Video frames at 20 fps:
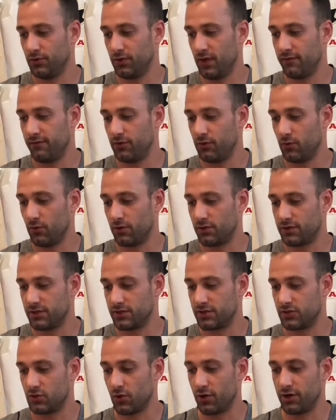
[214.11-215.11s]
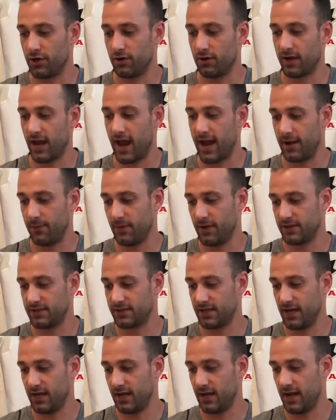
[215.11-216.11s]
if you were to store your cannabis in